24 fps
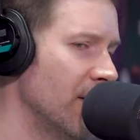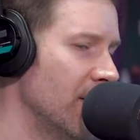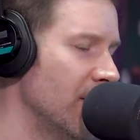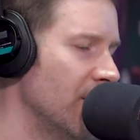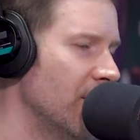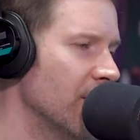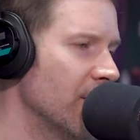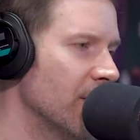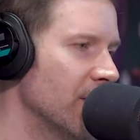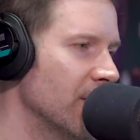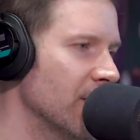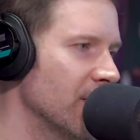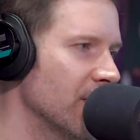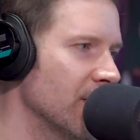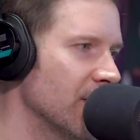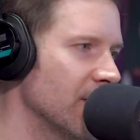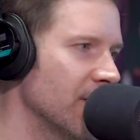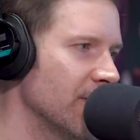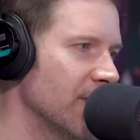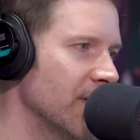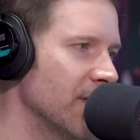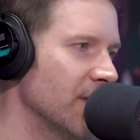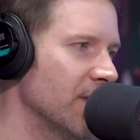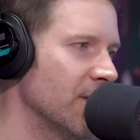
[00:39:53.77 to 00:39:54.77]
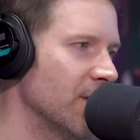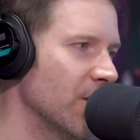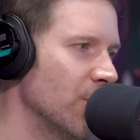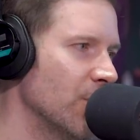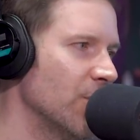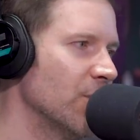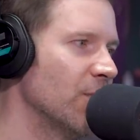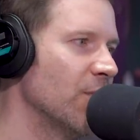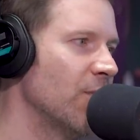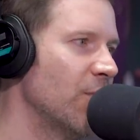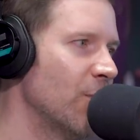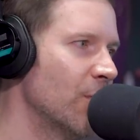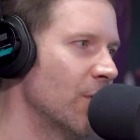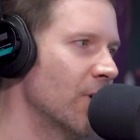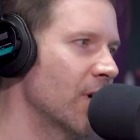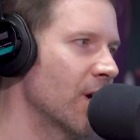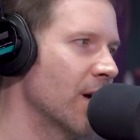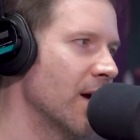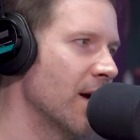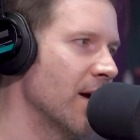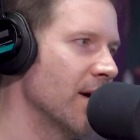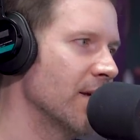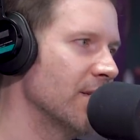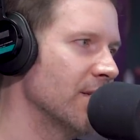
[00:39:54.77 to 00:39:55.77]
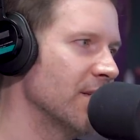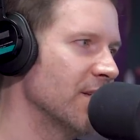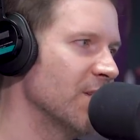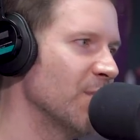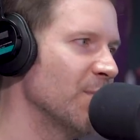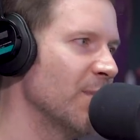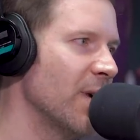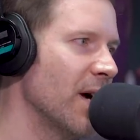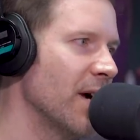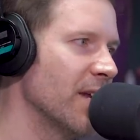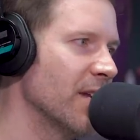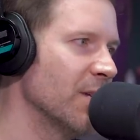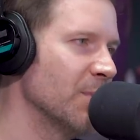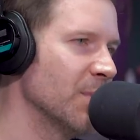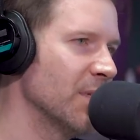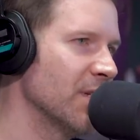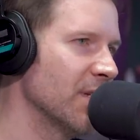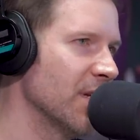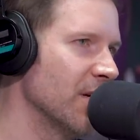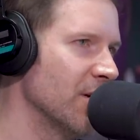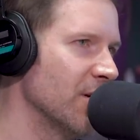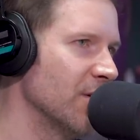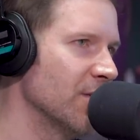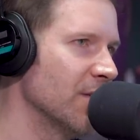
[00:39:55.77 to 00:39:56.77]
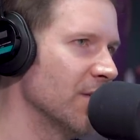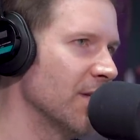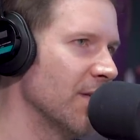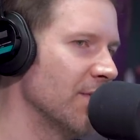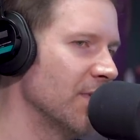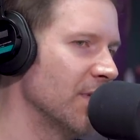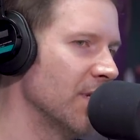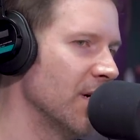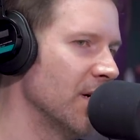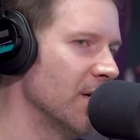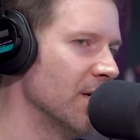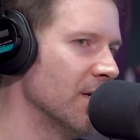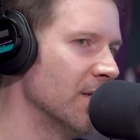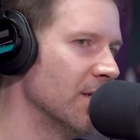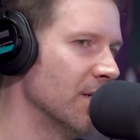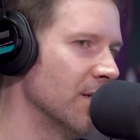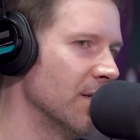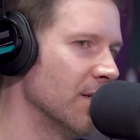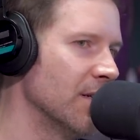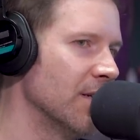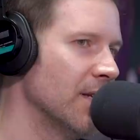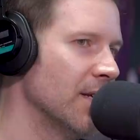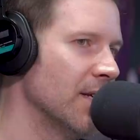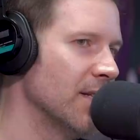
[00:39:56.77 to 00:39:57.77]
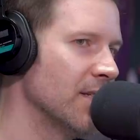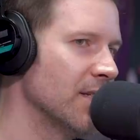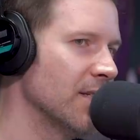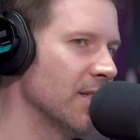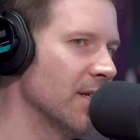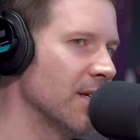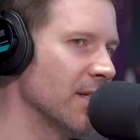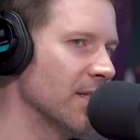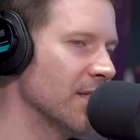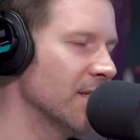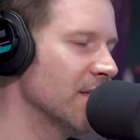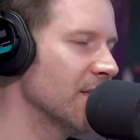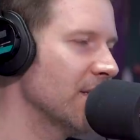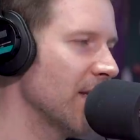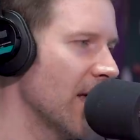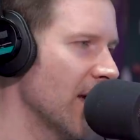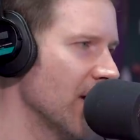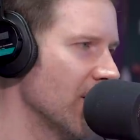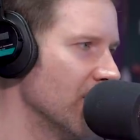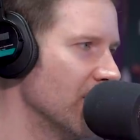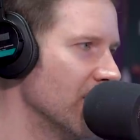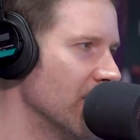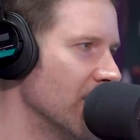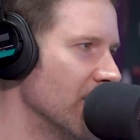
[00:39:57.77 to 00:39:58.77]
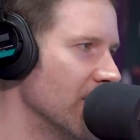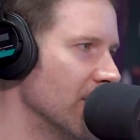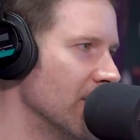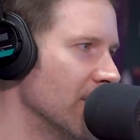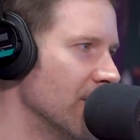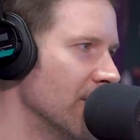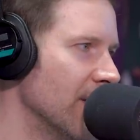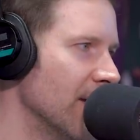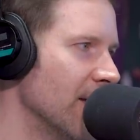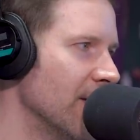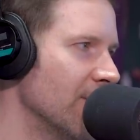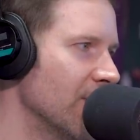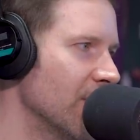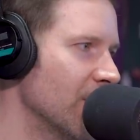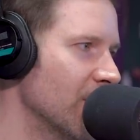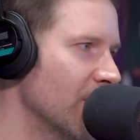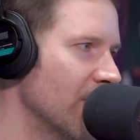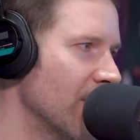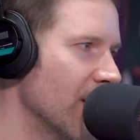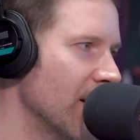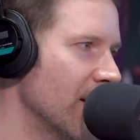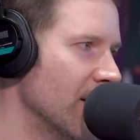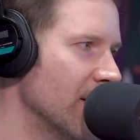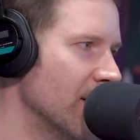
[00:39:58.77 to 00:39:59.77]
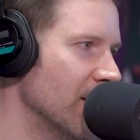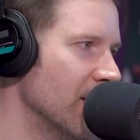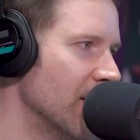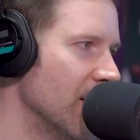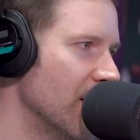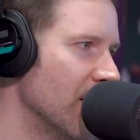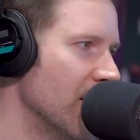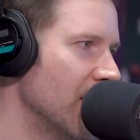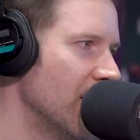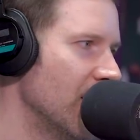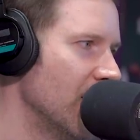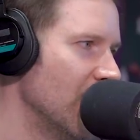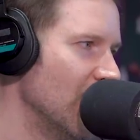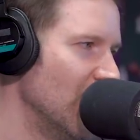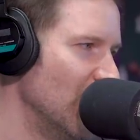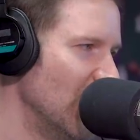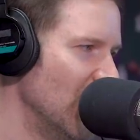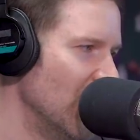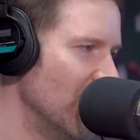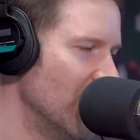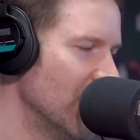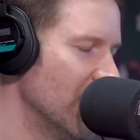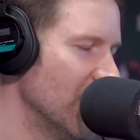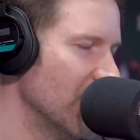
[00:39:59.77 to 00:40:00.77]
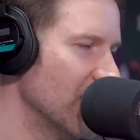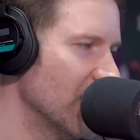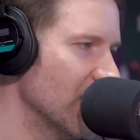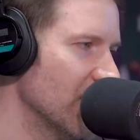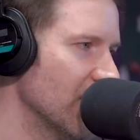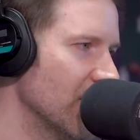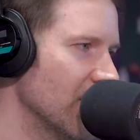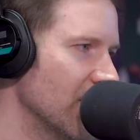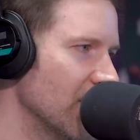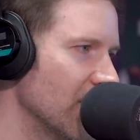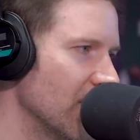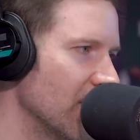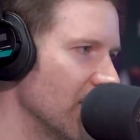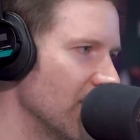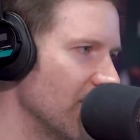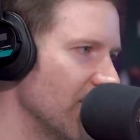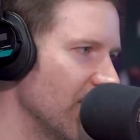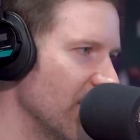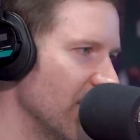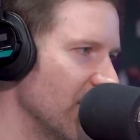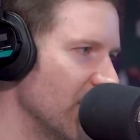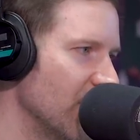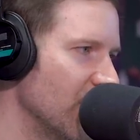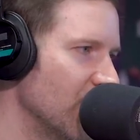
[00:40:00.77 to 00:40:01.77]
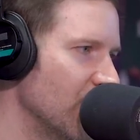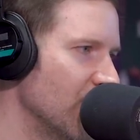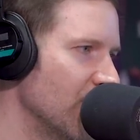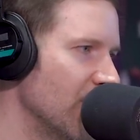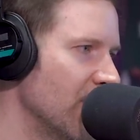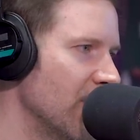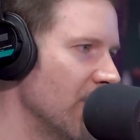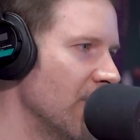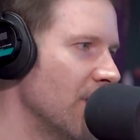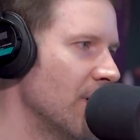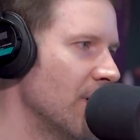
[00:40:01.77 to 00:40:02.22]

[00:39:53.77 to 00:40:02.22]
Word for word: look at the stuff that those four guys just mm-hmm. by themselves have done. Mm-hmm. It's astounding. They've created music, film,